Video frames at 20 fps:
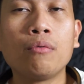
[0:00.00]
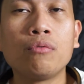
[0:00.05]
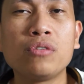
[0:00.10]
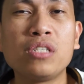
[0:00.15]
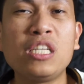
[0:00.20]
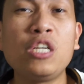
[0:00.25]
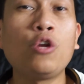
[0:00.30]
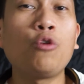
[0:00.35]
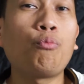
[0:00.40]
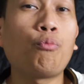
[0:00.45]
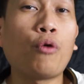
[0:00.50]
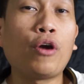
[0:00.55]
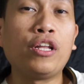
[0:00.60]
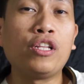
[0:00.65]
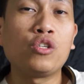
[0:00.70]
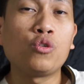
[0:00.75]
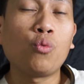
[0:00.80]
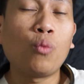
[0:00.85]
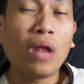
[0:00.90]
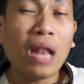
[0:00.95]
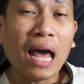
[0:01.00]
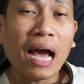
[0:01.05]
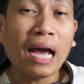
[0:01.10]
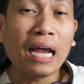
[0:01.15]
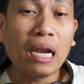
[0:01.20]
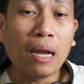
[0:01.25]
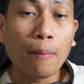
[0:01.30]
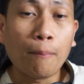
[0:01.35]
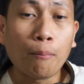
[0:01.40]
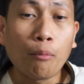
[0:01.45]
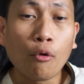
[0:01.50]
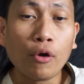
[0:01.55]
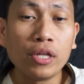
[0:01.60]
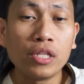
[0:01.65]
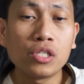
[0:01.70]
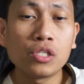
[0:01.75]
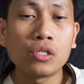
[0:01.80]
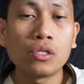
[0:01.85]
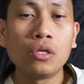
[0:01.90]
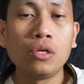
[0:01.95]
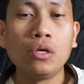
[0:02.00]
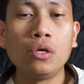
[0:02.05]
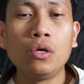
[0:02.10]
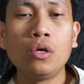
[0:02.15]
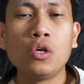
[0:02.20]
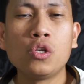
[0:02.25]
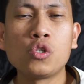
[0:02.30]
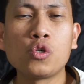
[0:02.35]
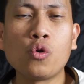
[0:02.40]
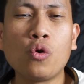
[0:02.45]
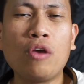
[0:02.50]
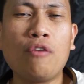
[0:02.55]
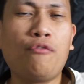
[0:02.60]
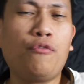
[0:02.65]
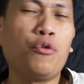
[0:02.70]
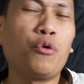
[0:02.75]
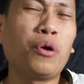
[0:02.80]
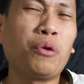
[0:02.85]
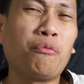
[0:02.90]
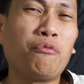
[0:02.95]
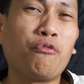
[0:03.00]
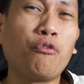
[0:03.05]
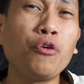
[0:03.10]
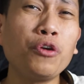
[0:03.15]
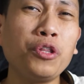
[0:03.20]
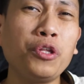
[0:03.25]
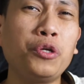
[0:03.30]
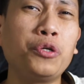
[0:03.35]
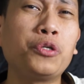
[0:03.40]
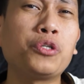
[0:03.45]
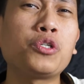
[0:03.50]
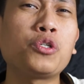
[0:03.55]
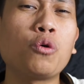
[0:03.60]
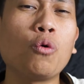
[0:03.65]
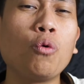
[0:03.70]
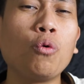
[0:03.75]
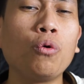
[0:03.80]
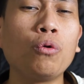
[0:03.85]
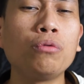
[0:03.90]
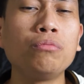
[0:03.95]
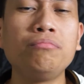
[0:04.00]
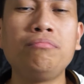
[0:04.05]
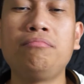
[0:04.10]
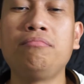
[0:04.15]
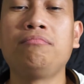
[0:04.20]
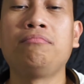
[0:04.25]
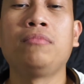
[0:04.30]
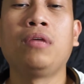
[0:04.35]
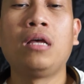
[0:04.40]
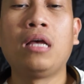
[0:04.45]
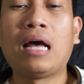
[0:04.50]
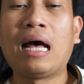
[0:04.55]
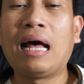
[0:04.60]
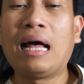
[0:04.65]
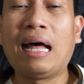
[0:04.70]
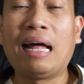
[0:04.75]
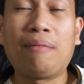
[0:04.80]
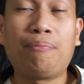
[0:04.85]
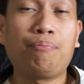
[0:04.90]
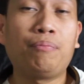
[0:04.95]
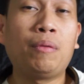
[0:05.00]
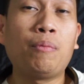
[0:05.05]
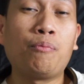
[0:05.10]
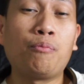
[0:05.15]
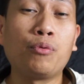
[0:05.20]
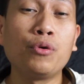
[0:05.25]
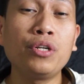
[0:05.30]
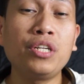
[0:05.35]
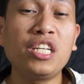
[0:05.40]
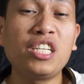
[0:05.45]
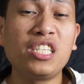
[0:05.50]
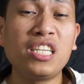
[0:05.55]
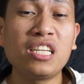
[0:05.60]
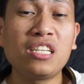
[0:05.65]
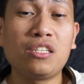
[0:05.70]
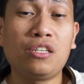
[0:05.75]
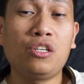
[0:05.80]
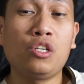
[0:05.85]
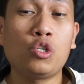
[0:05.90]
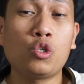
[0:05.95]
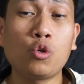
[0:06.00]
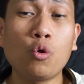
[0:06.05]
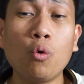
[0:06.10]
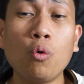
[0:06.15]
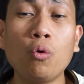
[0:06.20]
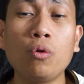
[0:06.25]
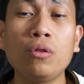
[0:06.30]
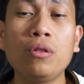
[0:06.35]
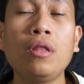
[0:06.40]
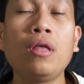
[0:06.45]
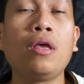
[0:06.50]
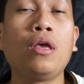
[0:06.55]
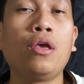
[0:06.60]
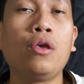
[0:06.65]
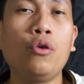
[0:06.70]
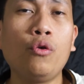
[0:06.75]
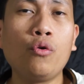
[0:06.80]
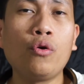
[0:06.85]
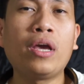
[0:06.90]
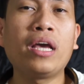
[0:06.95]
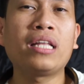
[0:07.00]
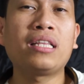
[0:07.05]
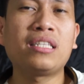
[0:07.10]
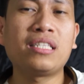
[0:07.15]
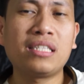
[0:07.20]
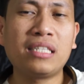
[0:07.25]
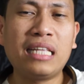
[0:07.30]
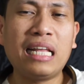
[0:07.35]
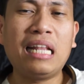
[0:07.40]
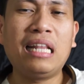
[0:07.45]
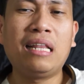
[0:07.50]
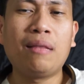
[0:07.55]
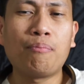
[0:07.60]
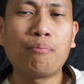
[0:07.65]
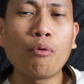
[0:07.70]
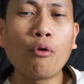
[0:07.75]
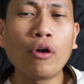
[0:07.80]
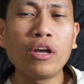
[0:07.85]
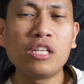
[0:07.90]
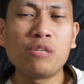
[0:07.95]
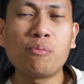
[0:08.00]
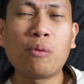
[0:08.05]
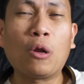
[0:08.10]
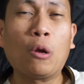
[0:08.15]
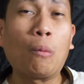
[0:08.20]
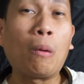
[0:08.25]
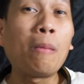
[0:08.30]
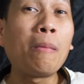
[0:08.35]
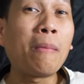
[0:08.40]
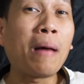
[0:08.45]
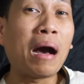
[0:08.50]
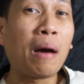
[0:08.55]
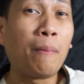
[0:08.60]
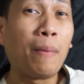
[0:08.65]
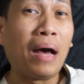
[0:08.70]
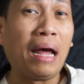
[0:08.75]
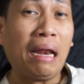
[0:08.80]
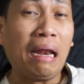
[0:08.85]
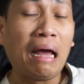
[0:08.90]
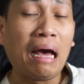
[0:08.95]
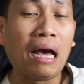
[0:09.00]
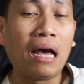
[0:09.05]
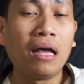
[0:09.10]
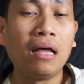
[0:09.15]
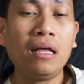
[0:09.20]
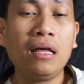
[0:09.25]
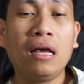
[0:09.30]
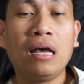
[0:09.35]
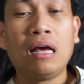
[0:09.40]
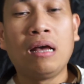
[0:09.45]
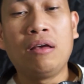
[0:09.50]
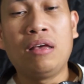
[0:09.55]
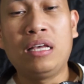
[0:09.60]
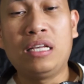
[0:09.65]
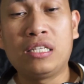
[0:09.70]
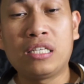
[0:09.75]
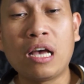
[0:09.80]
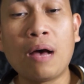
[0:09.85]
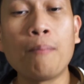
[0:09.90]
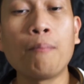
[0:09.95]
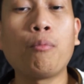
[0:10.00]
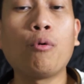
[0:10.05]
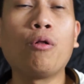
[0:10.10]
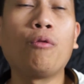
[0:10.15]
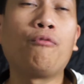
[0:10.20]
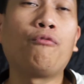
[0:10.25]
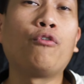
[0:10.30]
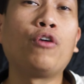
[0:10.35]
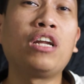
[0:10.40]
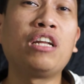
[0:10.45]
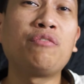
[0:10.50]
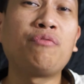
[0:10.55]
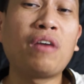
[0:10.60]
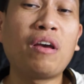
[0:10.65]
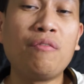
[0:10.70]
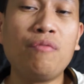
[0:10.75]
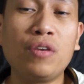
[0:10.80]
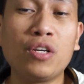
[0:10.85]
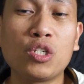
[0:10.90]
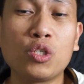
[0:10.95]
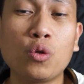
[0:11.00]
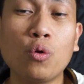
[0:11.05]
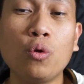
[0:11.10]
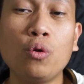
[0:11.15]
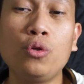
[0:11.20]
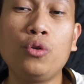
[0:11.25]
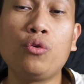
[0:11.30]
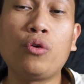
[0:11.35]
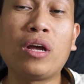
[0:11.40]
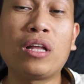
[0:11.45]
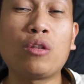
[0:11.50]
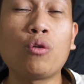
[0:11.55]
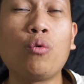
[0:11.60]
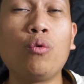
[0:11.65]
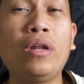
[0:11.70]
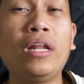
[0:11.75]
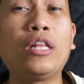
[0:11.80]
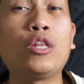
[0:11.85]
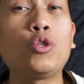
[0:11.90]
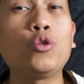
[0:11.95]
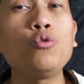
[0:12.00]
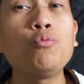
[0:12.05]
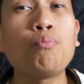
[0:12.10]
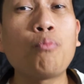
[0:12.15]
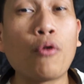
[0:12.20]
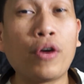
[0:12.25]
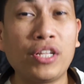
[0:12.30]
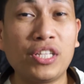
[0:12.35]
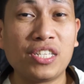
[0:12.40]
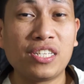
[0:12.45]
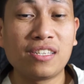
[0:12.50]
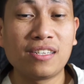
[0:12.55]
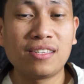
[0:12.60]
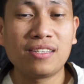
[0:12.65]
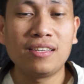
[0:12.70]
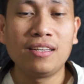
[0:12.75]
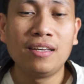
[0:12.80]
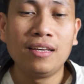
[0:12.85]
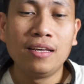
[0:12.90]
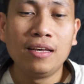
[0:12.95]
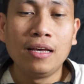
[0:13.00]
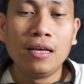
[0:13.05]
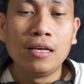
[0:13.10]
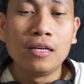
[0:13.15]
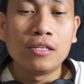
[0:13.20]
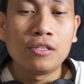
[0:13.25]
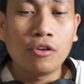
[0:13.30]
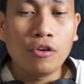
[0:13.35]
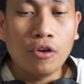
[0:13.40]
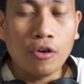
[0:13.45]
zero points. Wala ka ng points. So if you are forty years old at forty-six years old, you get still the points pero mababa na. Example, forty-five years old, you get only two points. So